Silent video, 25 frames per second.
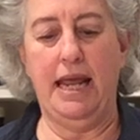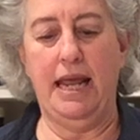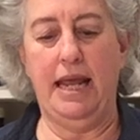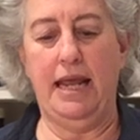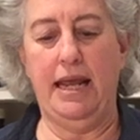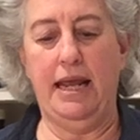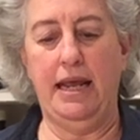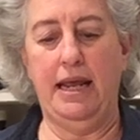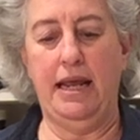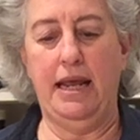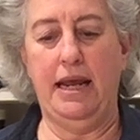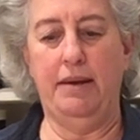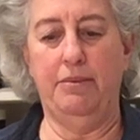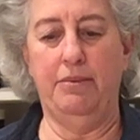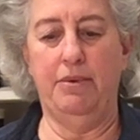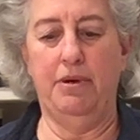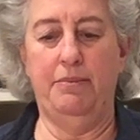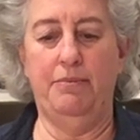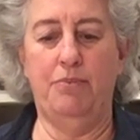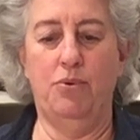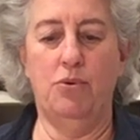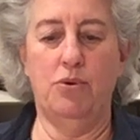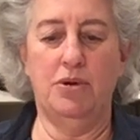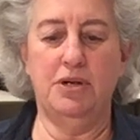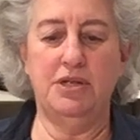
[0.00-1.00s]
I'm
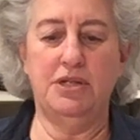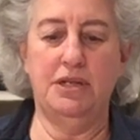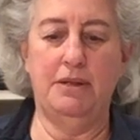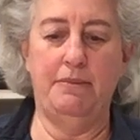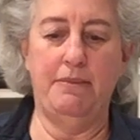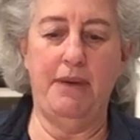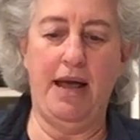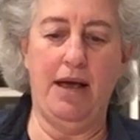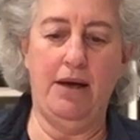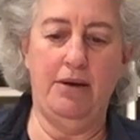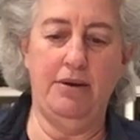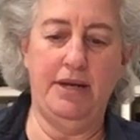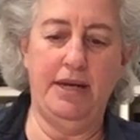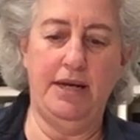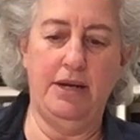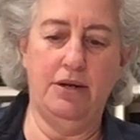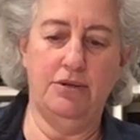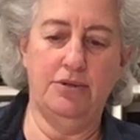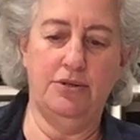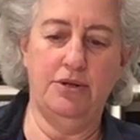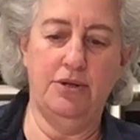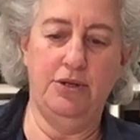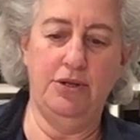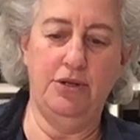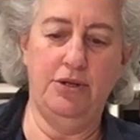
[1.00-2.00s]
going to pour some out
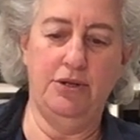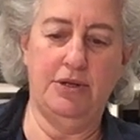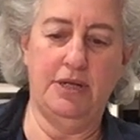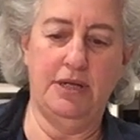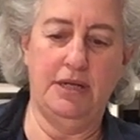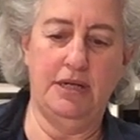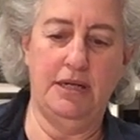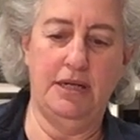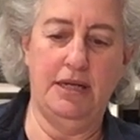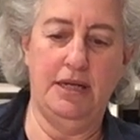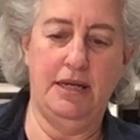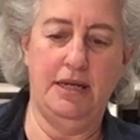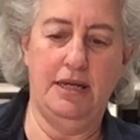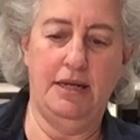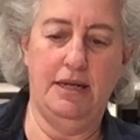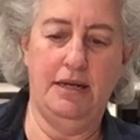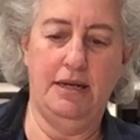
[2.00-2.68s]
here so you can